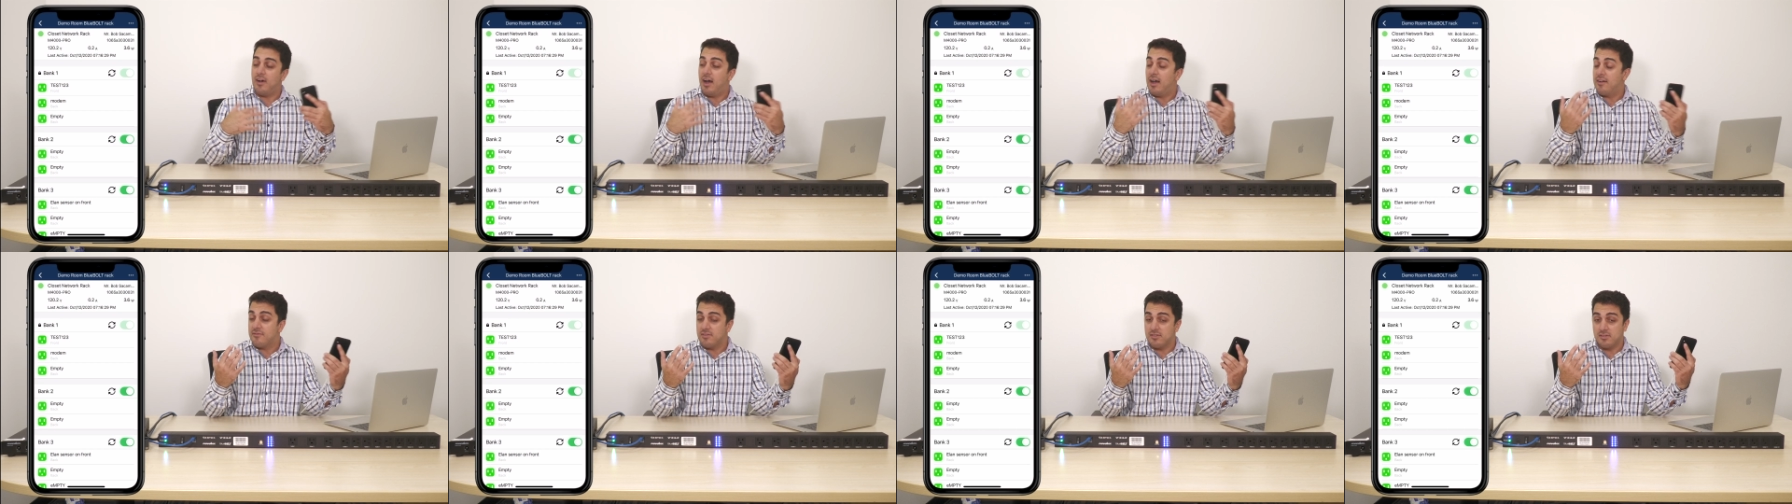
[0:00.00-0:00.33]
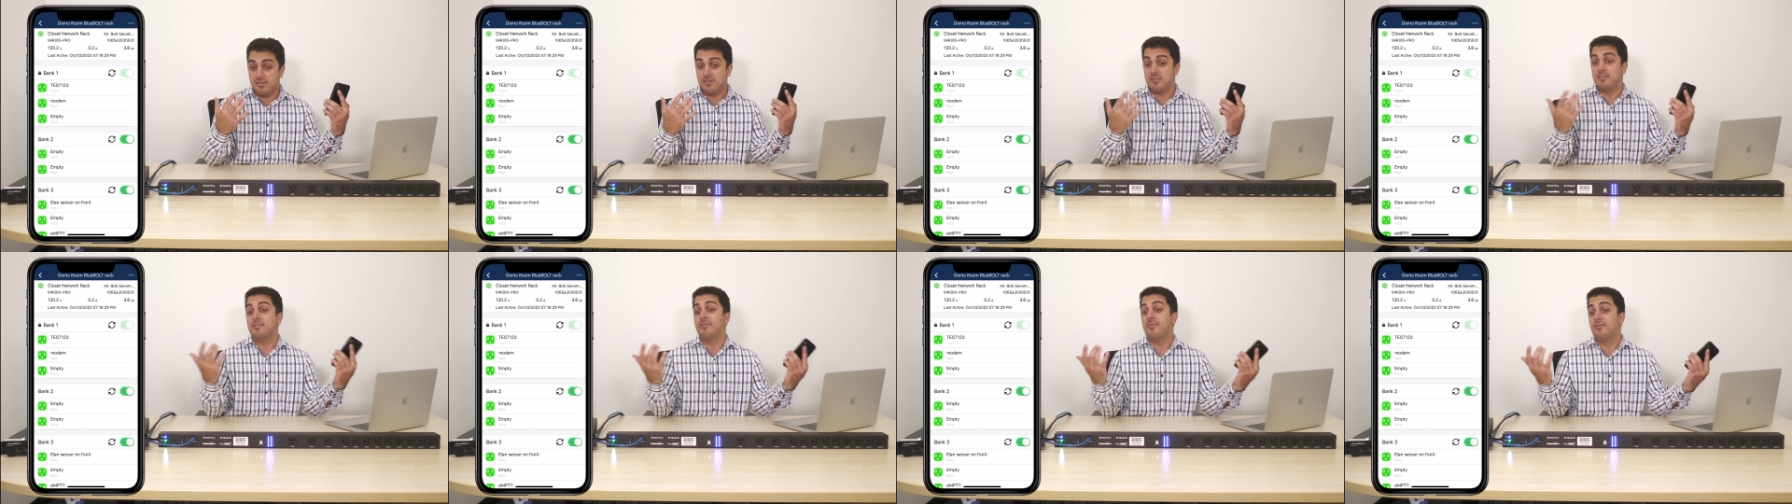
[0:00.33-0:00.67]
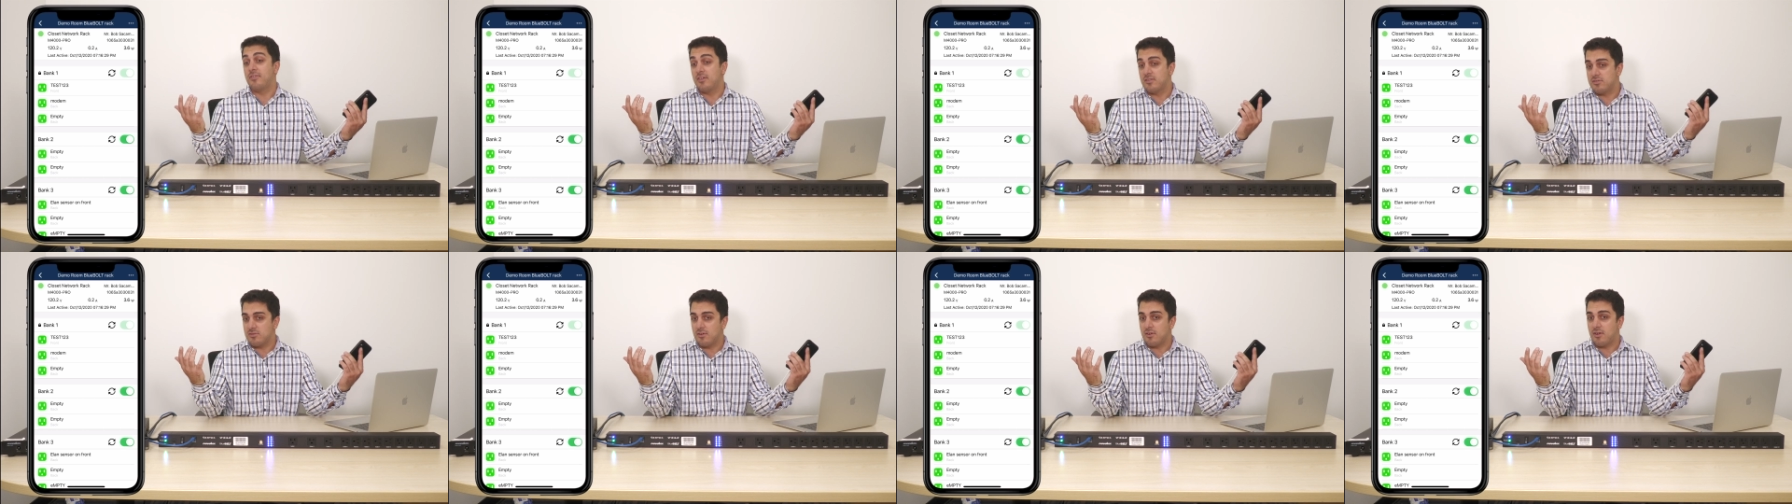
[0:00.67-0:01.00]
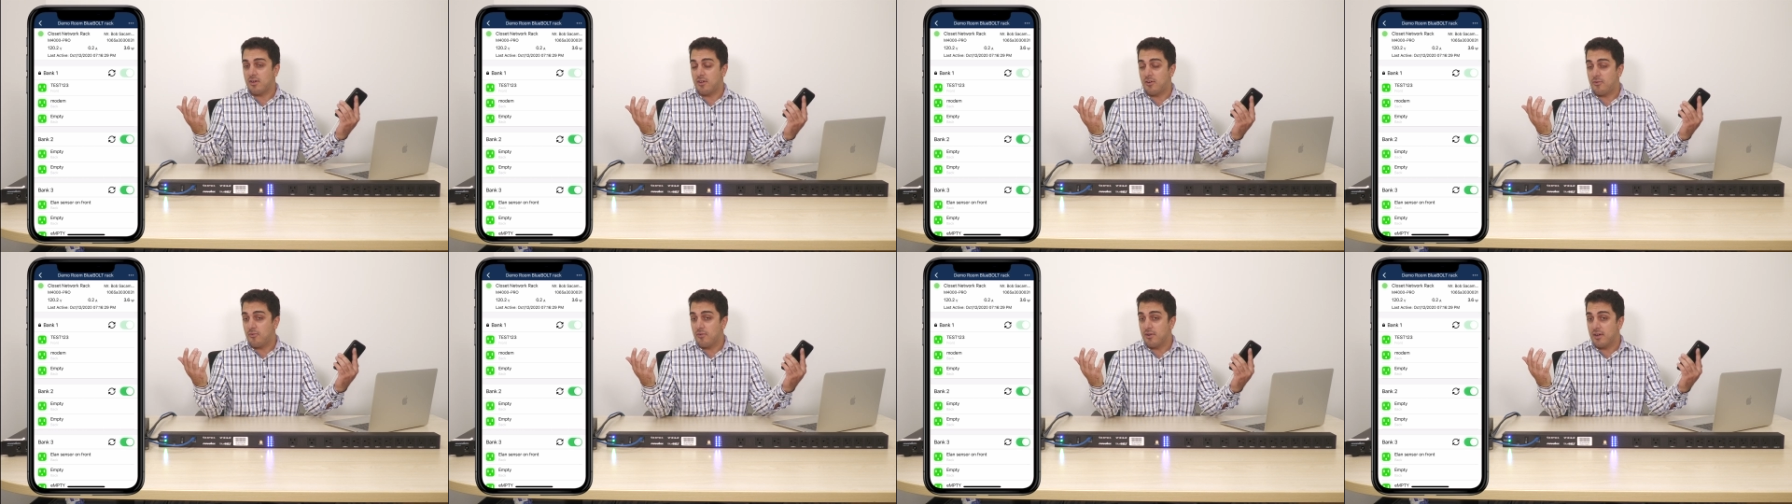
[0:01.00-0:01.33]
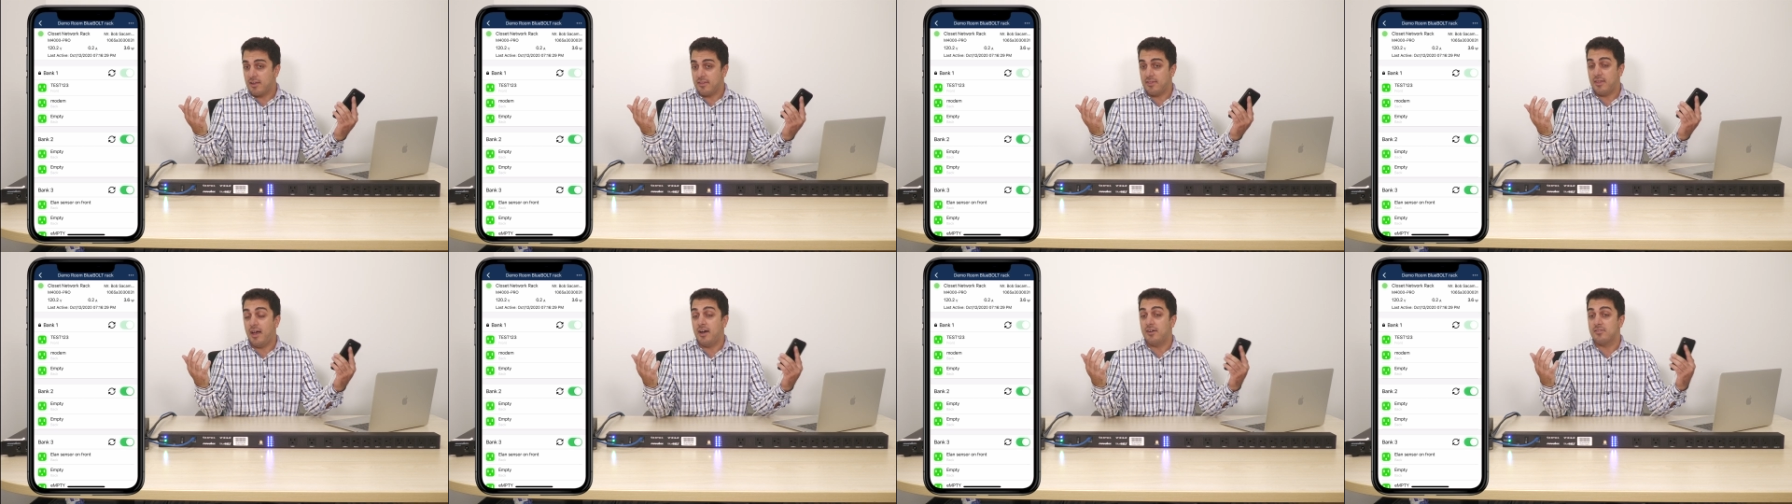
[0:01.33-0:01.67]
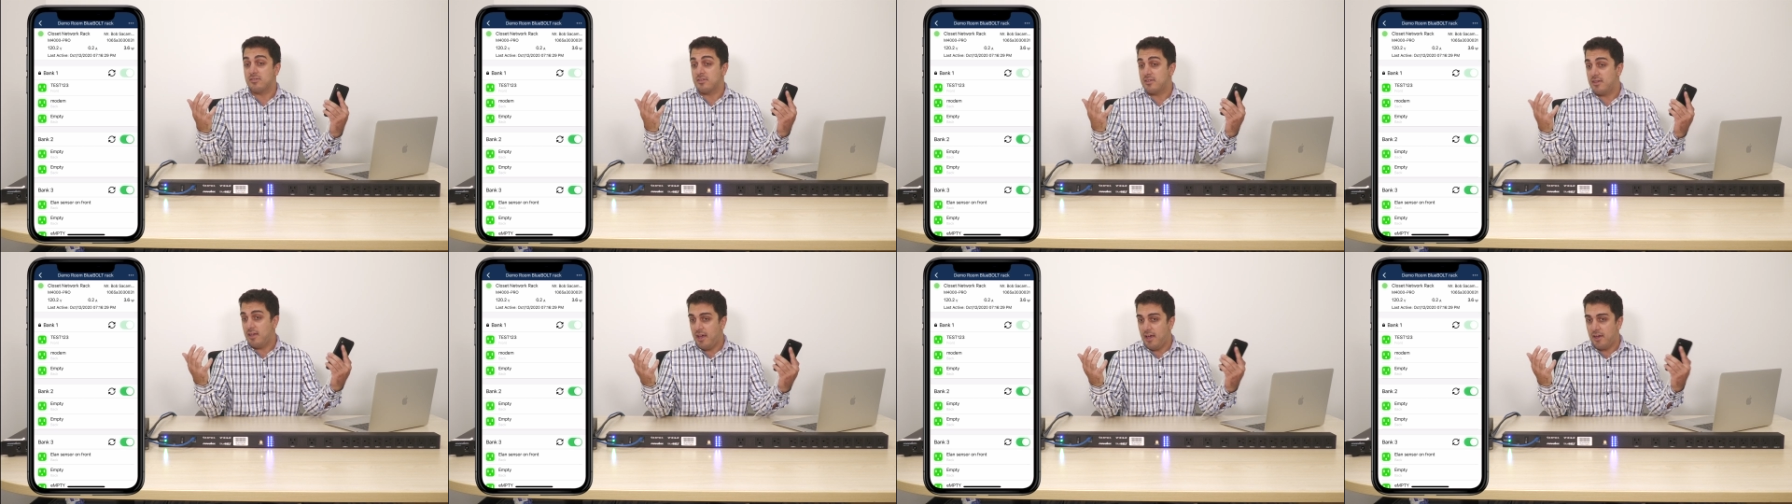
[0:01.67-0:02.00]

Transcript: Obviously, things aren't going to work in the house